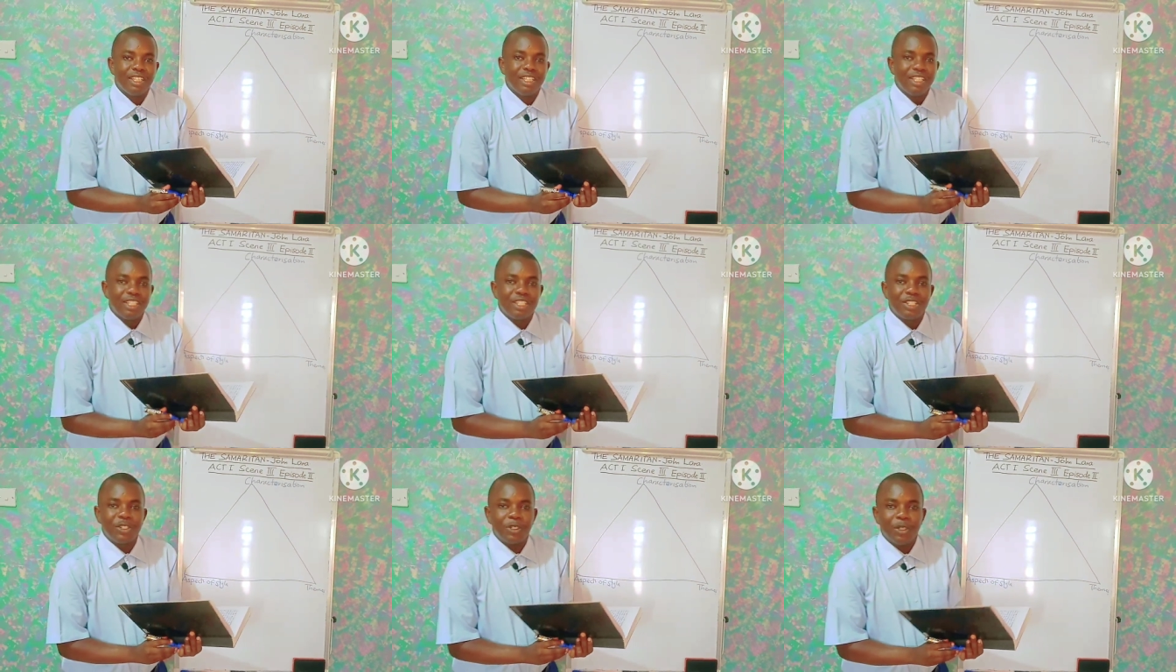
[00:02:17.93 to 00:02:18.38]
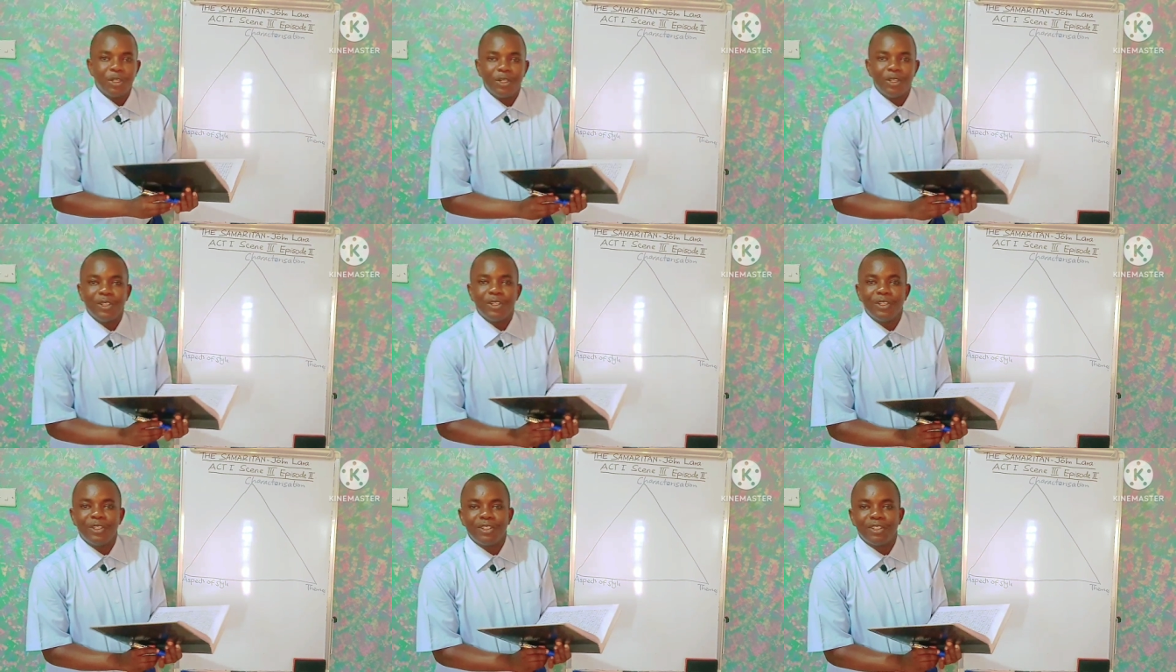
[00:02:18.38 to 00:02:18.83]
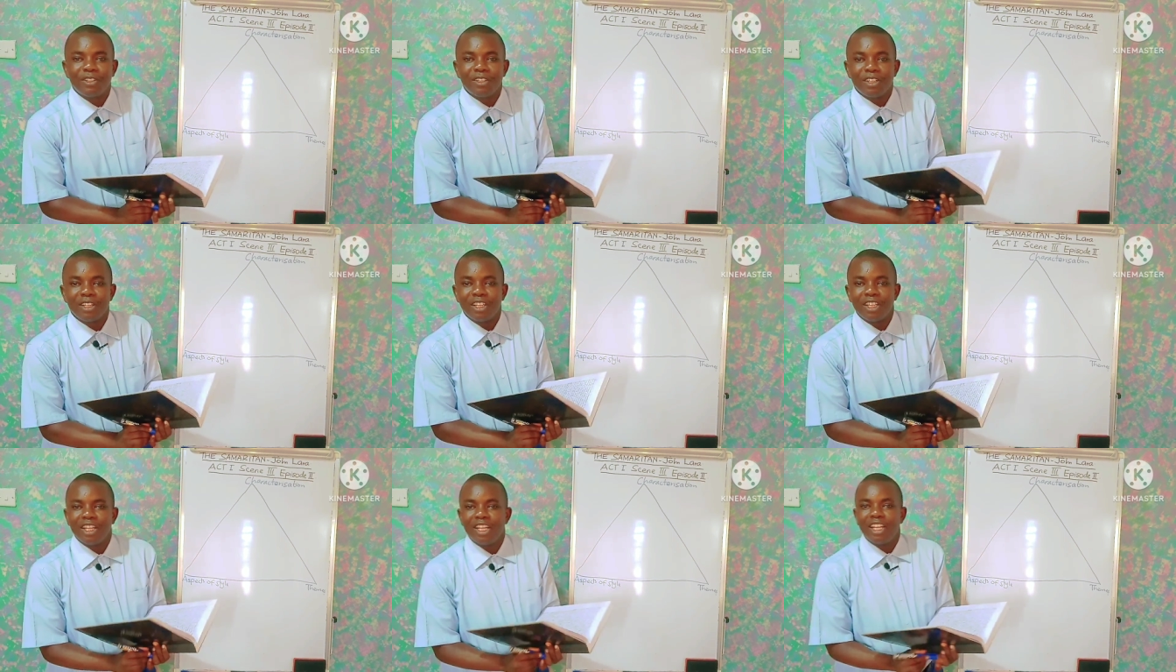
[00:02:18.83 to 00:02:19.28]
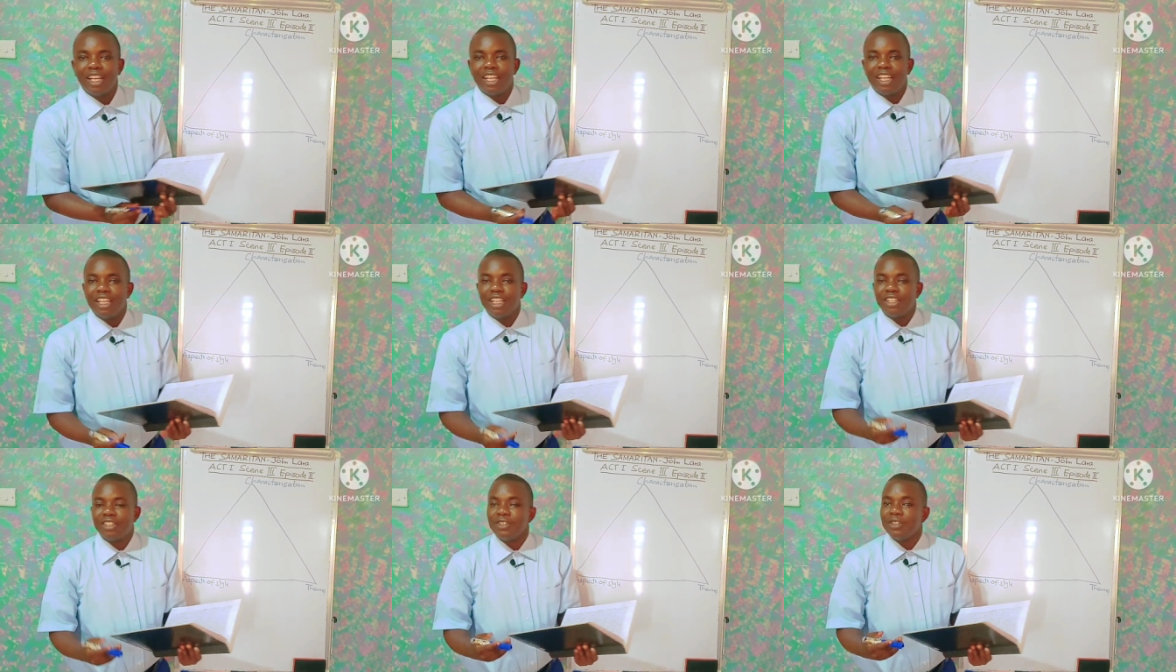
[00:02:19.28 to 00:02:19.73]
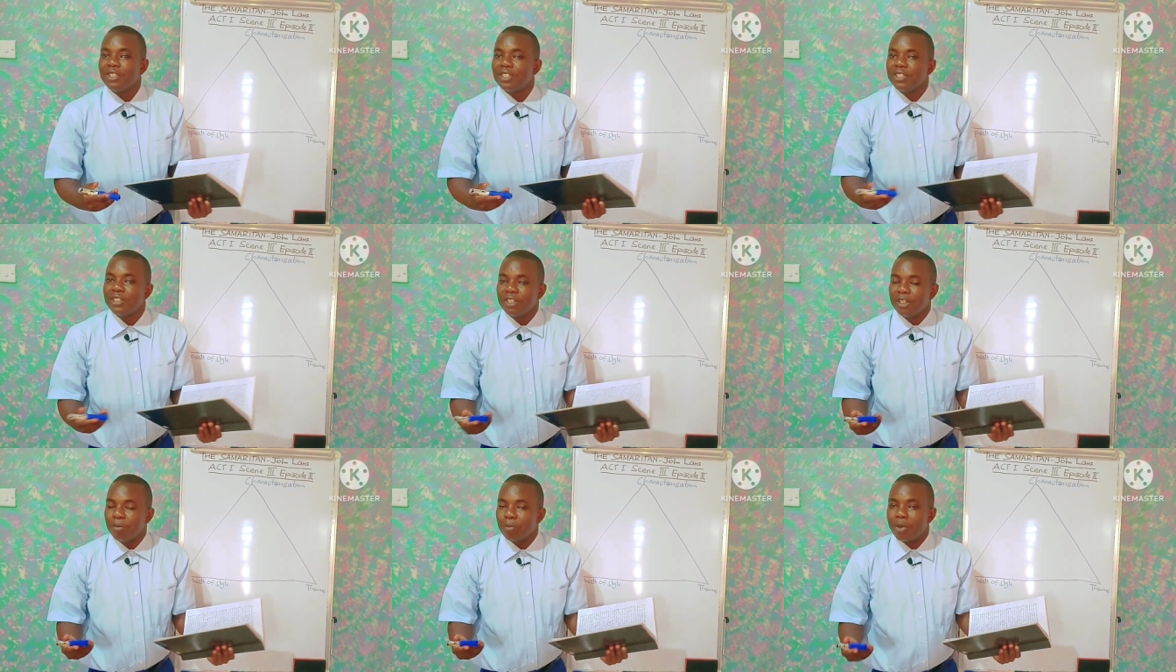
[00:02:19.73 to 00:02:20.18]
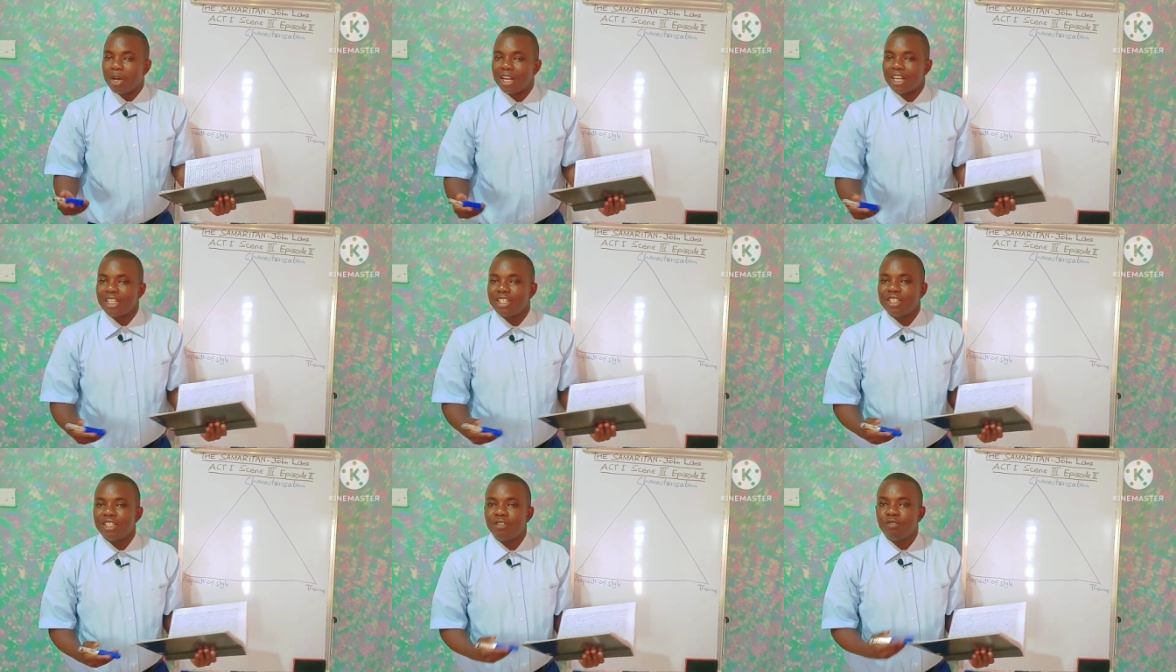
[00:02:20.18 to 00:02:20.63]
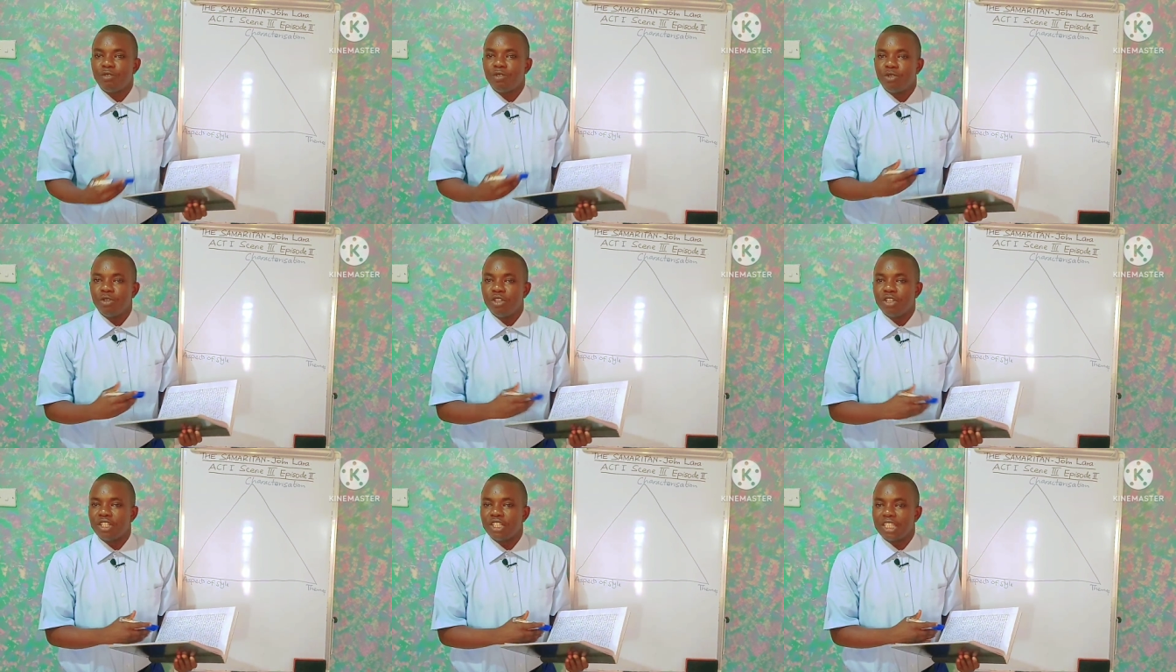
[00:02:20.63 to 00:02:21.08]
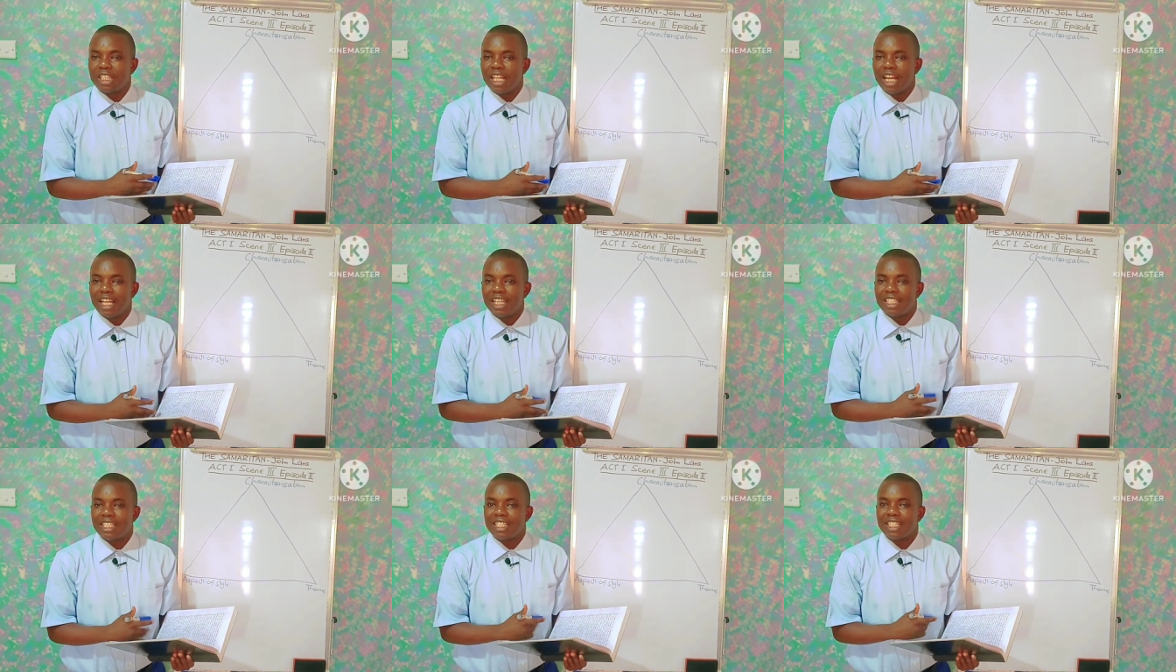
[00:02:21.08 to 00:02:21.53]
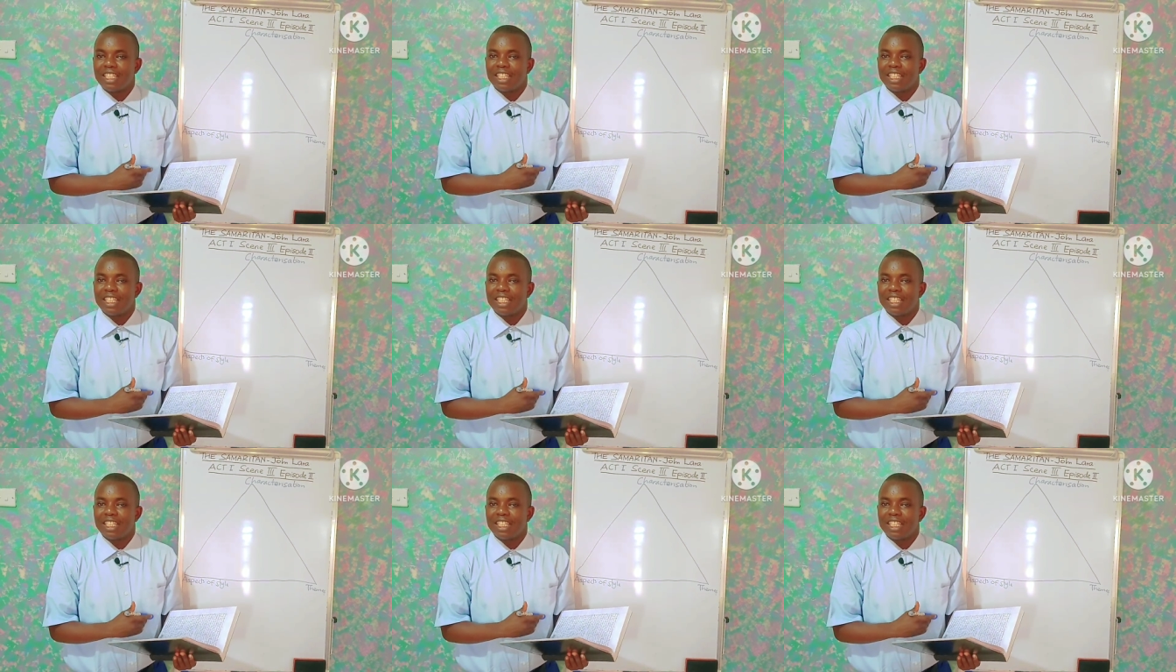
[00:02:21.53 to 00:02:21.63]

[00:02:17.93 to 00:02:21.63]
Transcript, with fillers: So it's also imperative to note that